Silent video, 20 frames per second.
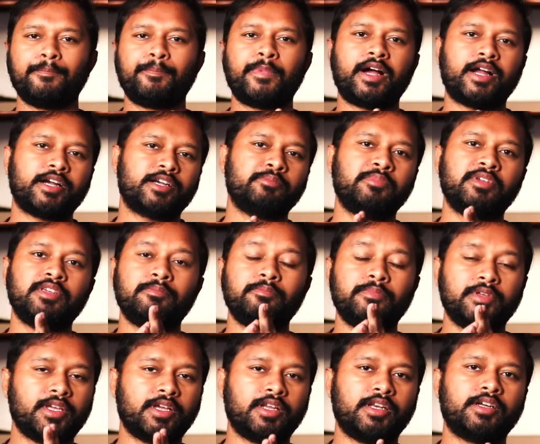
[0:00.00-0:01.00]
Part B,
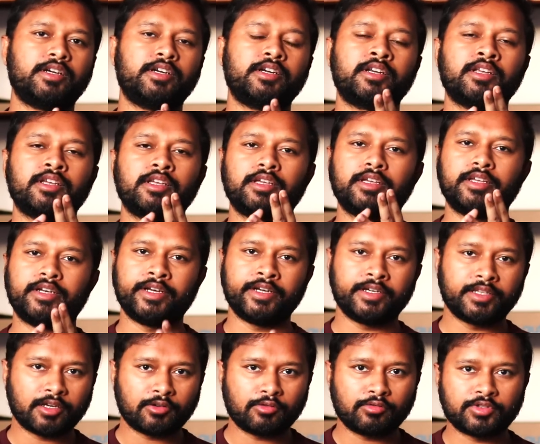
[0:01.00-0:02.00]
be alert,
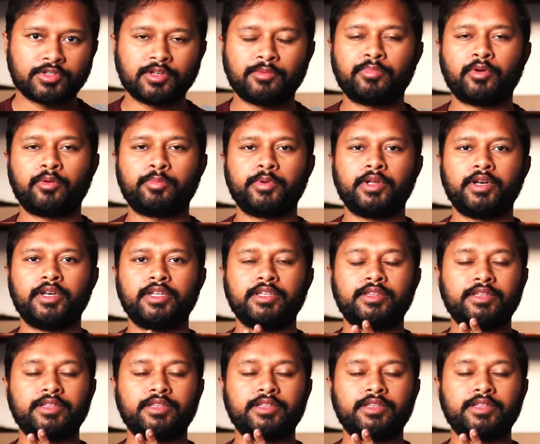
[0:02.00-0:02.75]
read the question properly,